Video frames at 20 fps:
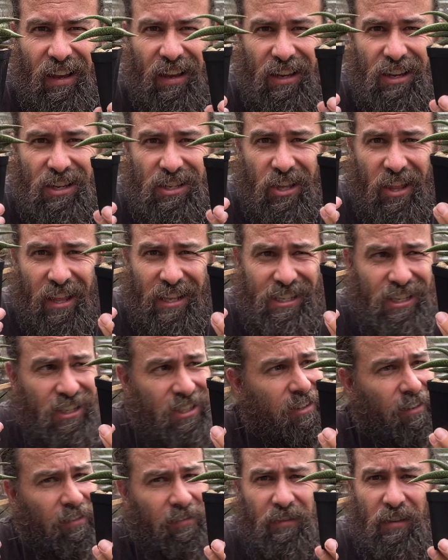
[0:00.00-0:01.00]
So that's
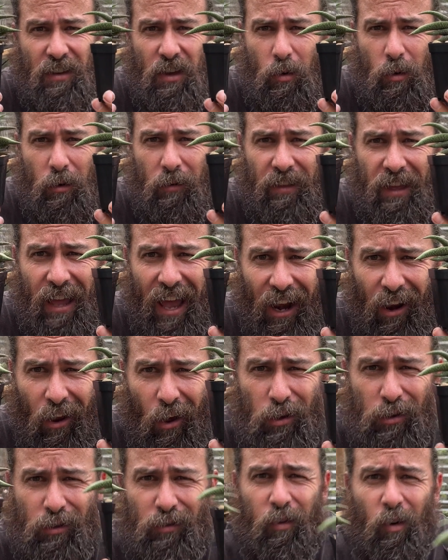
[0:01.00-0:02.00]
just a few of the
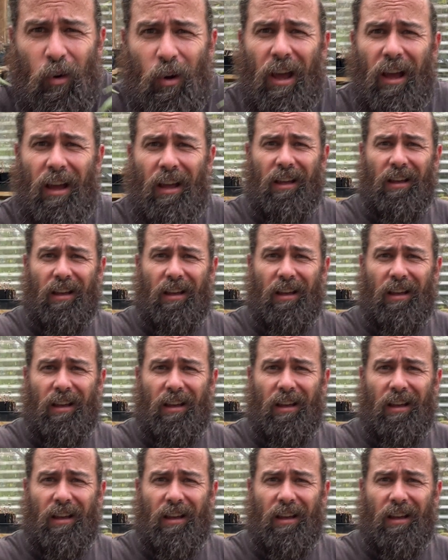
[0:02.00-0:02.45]
aloes for you.